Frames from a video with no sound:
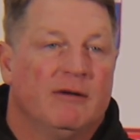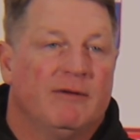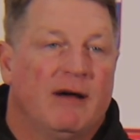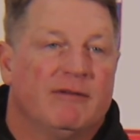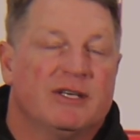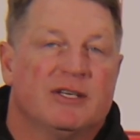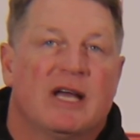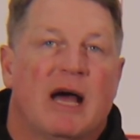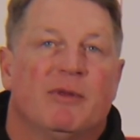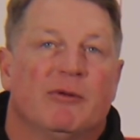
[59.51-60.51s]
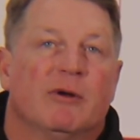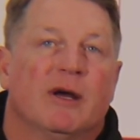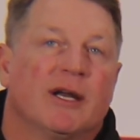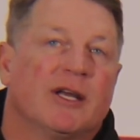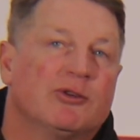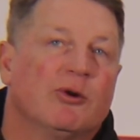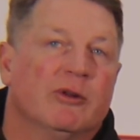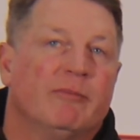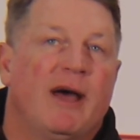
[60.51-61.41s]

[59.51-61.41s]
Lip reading: obviously stopping the run and controlling the